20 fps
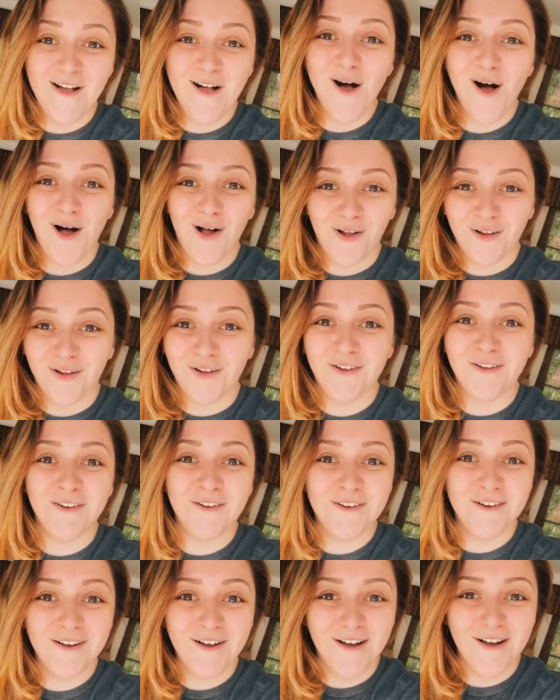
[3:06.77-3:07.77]

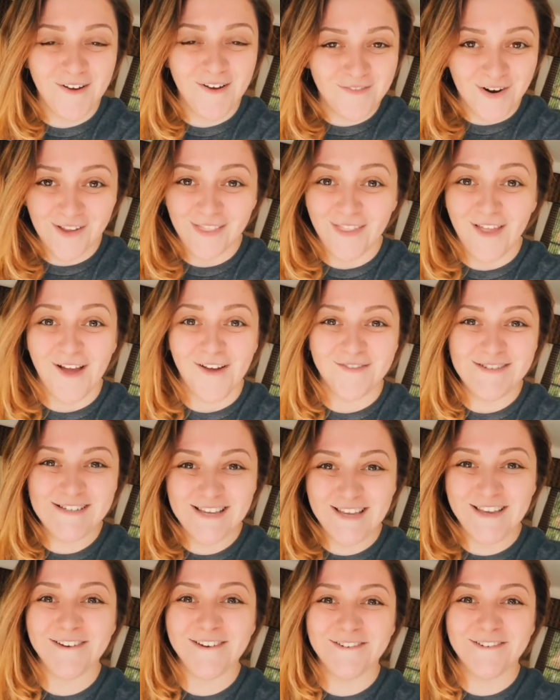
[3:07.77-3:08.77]
All of our love to
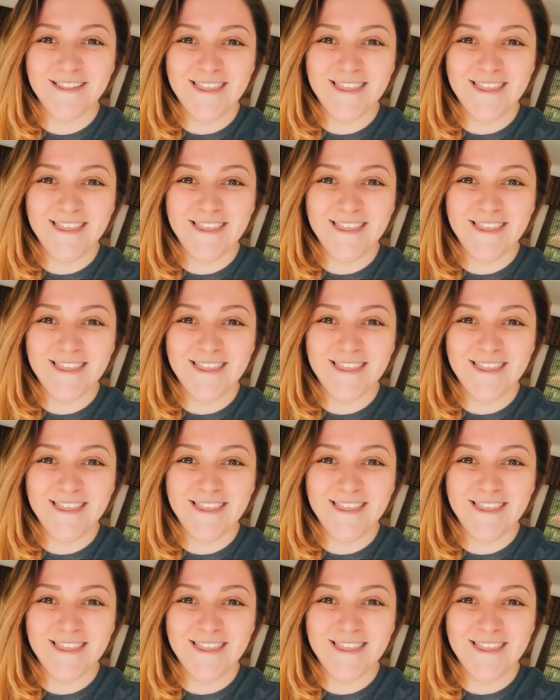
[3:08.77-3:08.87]
you.